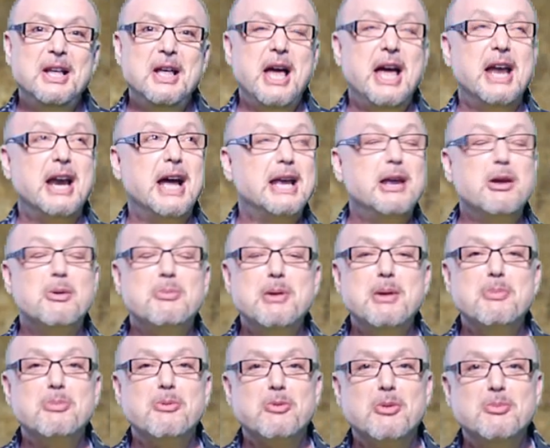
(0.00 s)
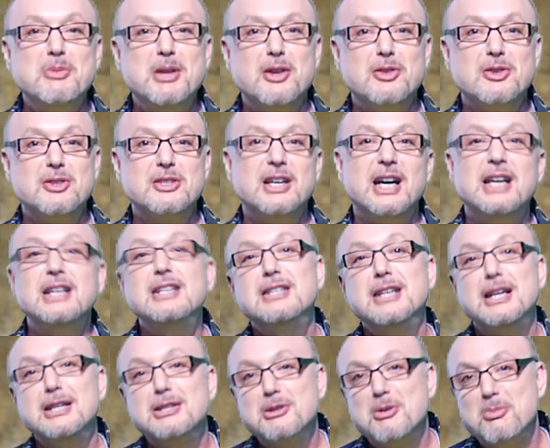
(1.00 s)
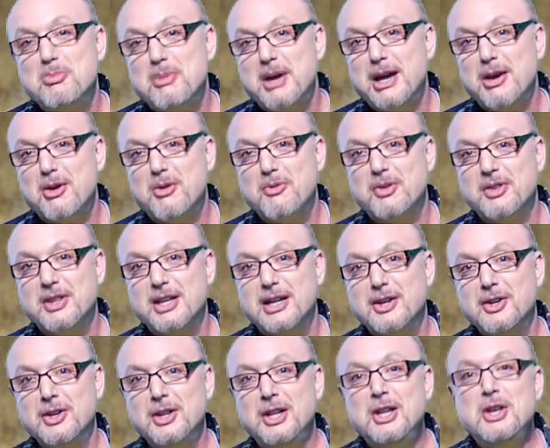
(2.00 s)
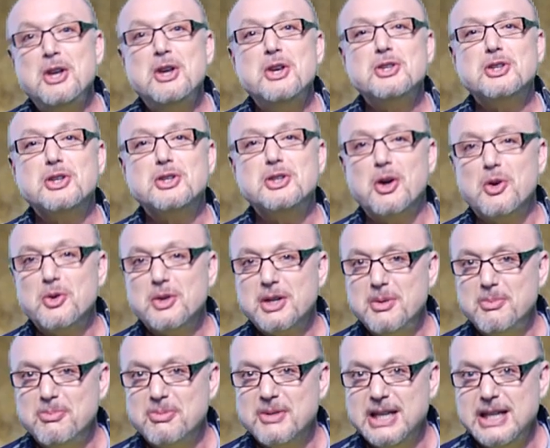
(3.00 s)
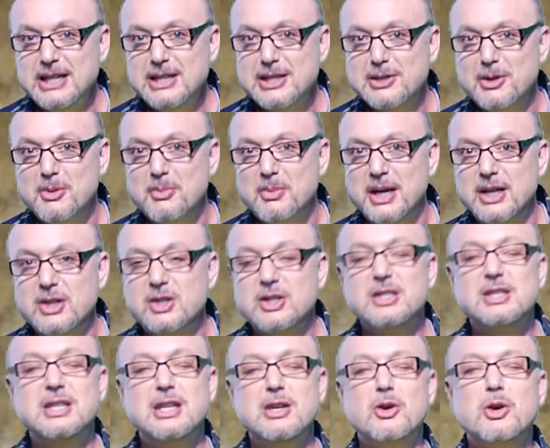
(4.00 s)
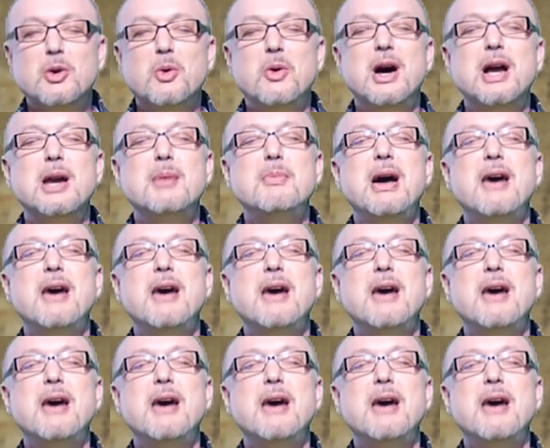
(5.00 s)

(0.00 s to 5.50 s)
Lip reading: and I hear people from the other side, it's not so bad over there. So don't complain so much. See your quantum